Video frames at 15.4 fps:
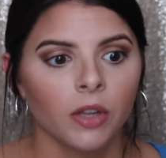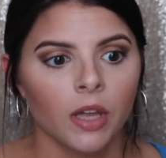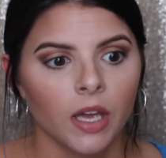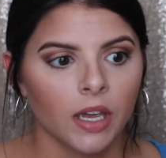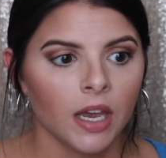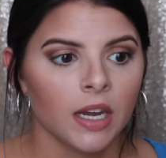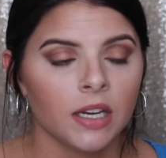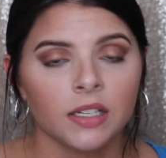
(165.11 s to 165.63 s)

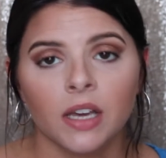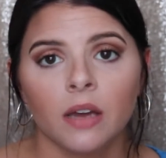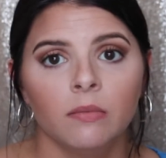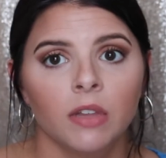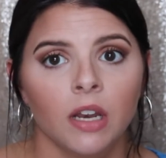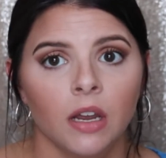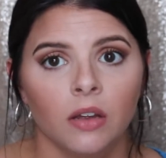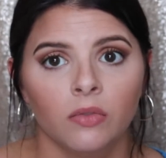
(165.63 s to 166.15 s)
Like
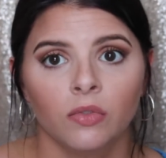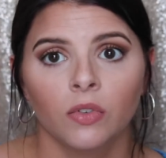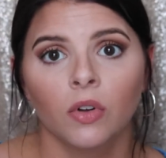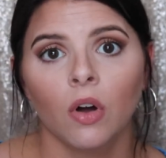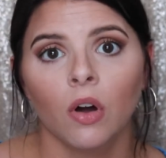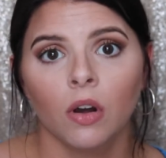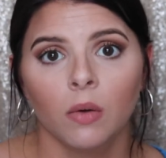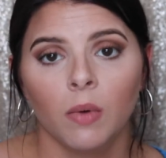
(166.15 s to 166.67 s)
anytime that I've
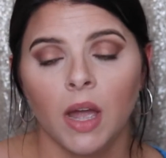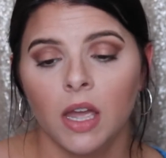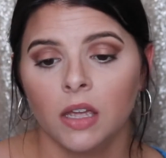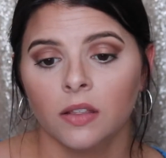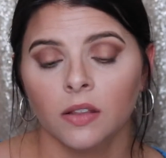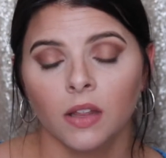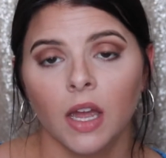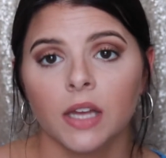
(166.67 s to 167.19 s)
gone away
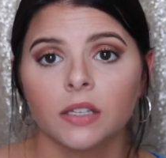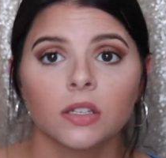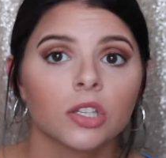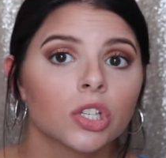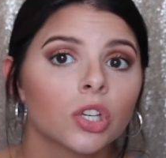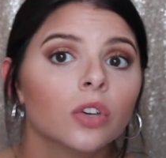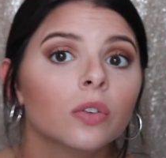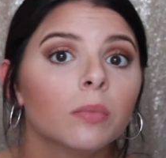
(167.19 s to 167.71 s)
in the
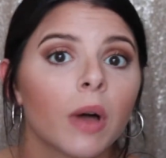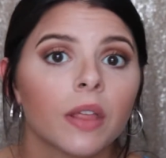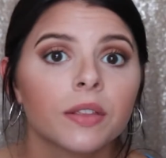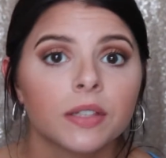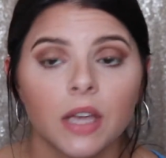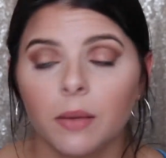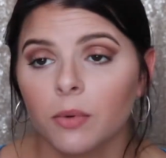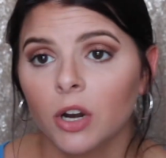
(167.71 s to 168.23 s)
last 2
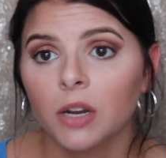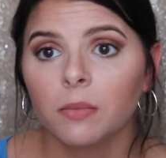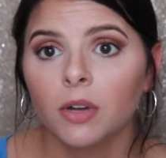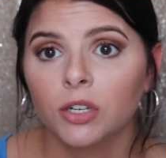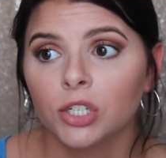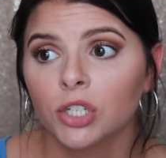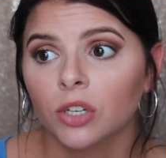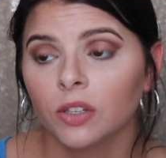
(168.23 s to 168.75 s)
months, I pretty
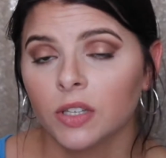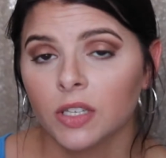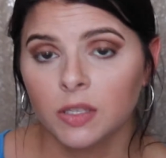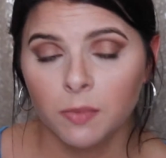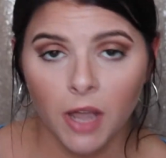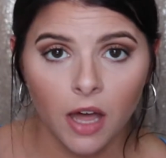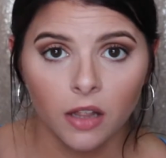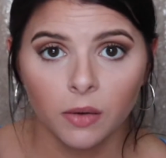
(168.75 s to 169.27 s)
much took
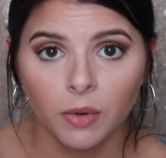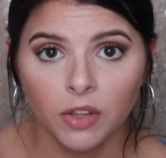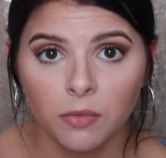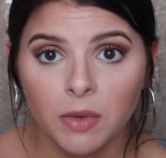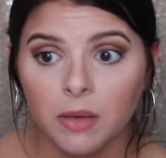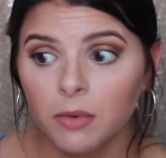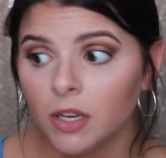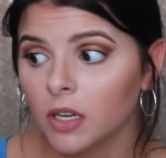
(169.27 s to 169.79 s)
this palette
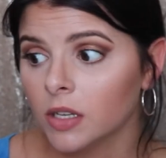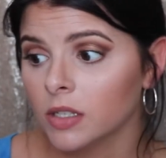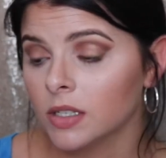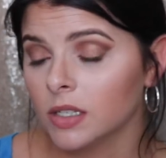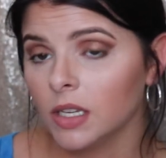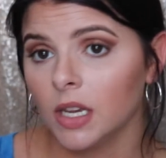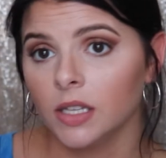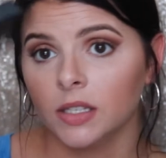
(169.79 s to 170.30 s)
with me
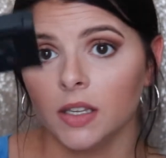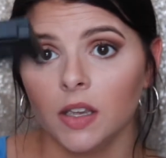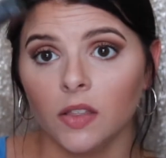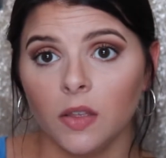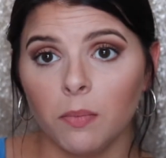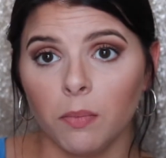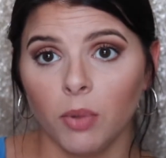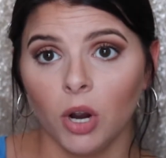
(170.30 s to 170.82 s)
because it's
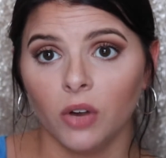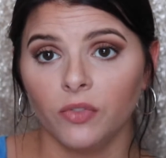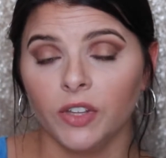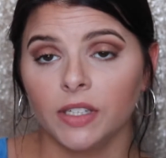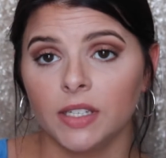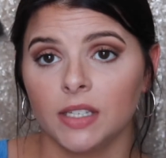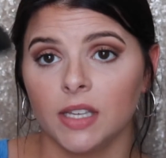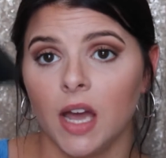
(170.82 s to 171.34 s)
like the
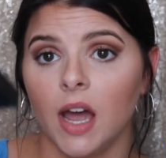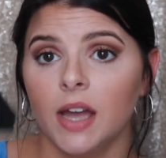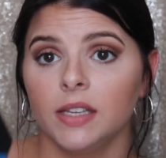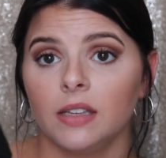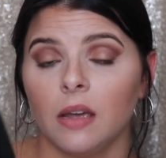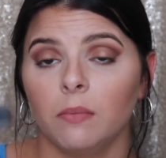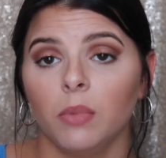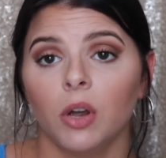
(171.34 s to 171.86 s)
perfect
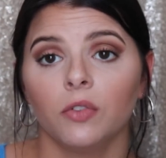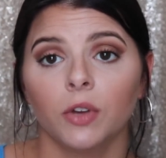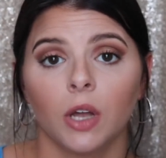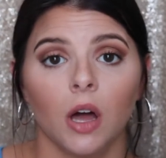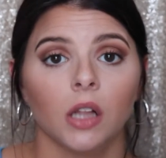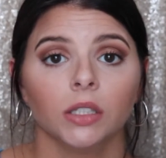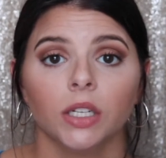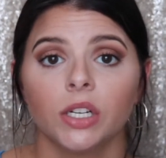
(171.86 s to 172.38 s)
size and perfect
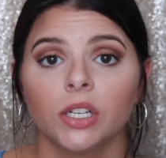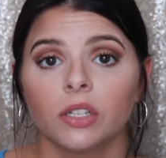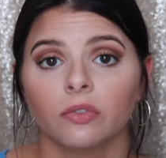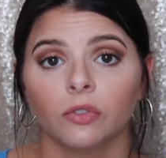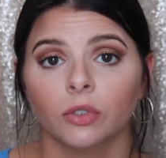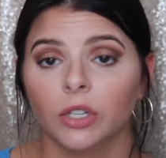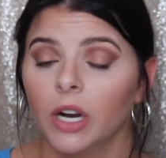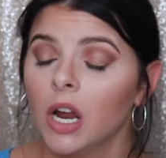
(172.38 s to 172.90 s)
colors
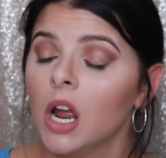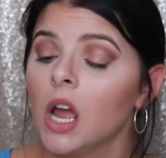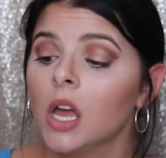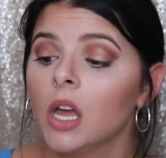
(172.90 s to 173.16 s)
for